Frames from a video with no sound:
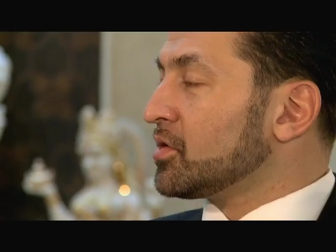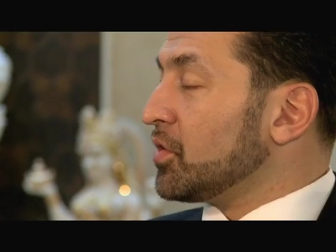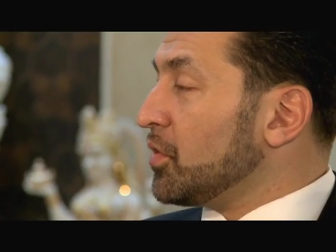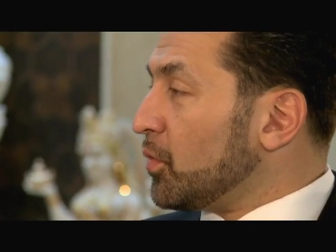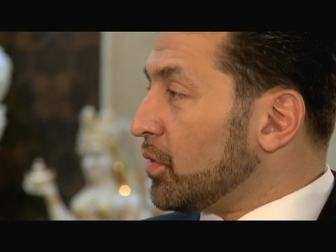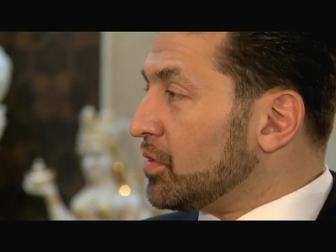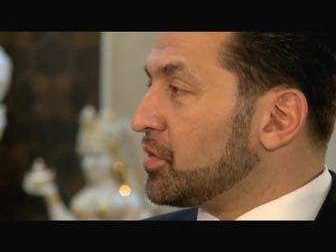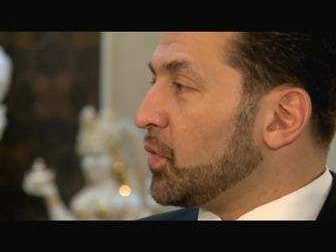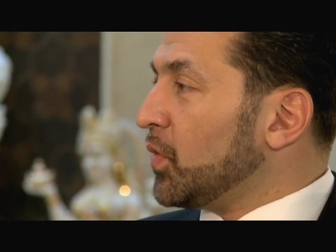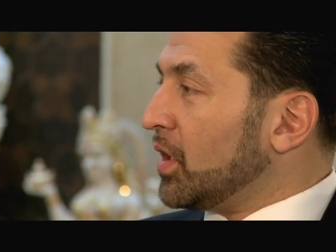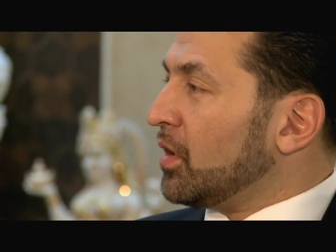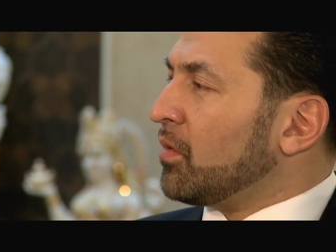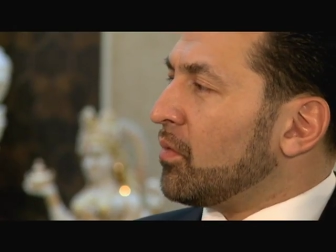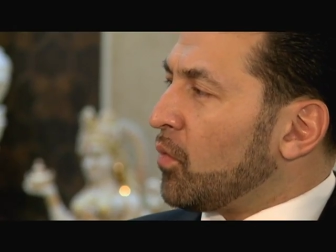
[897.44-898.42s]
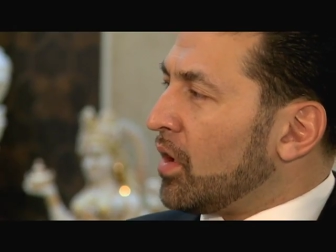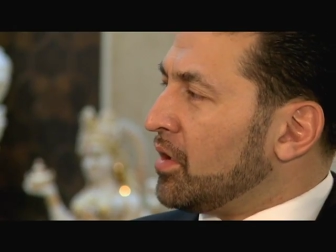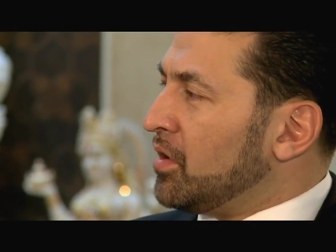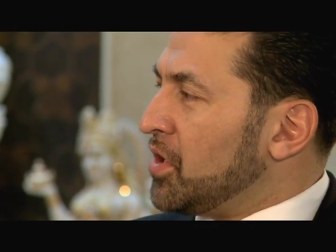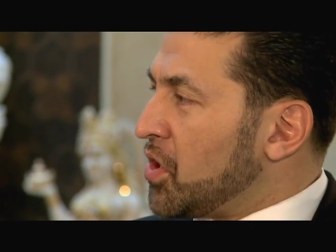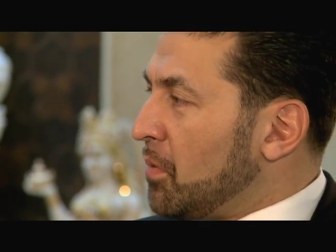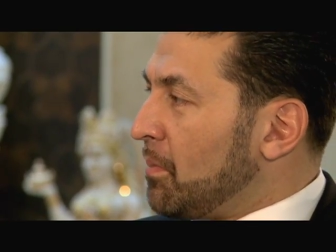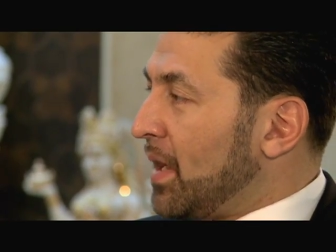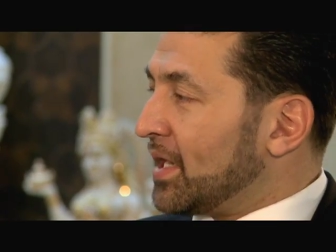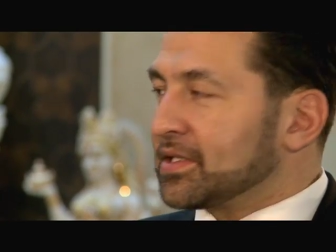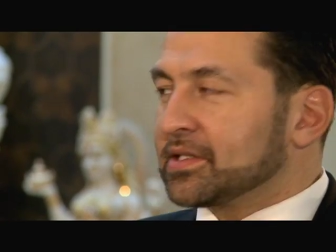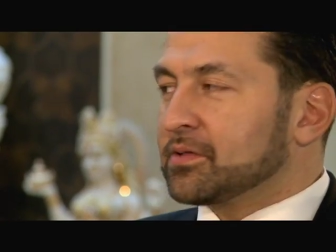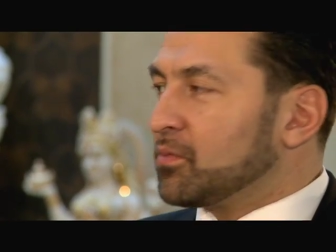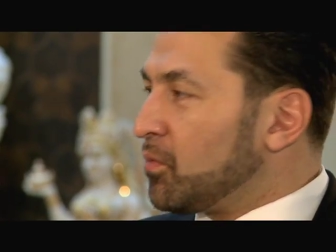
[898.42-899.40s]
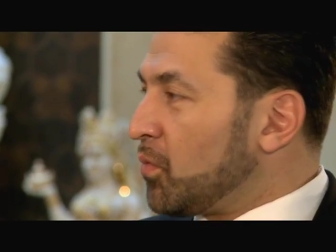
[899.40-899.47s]
So you weren't doing what you know
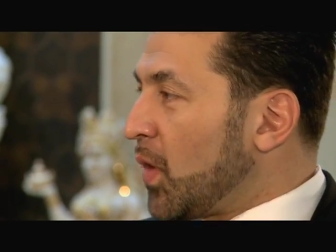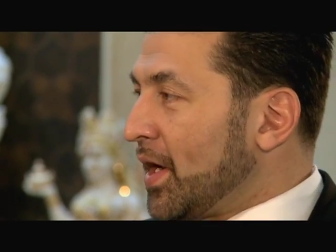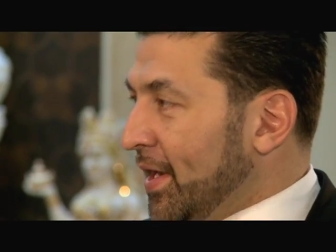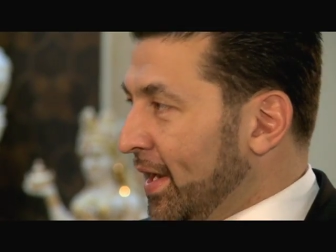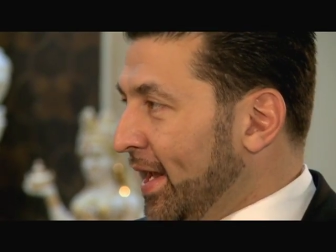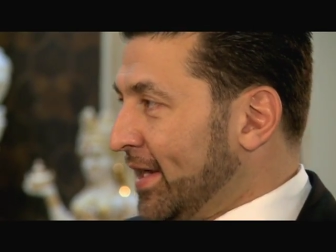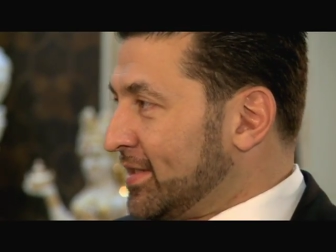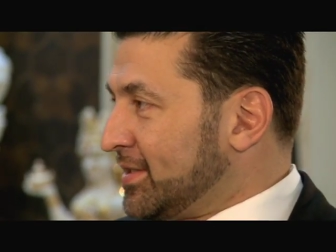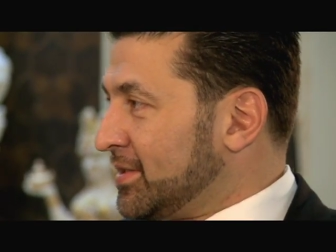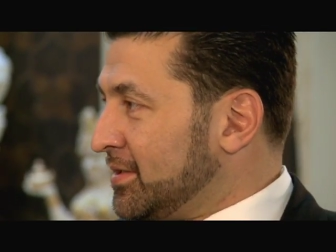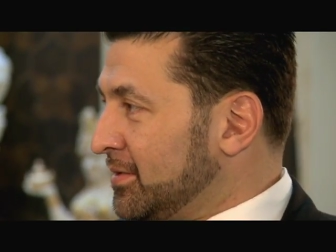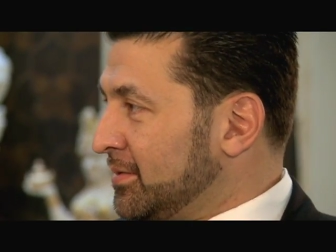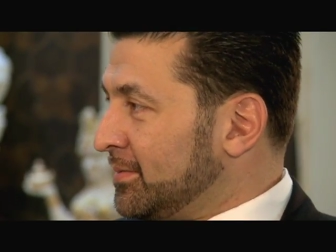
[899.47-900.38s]
best. What next?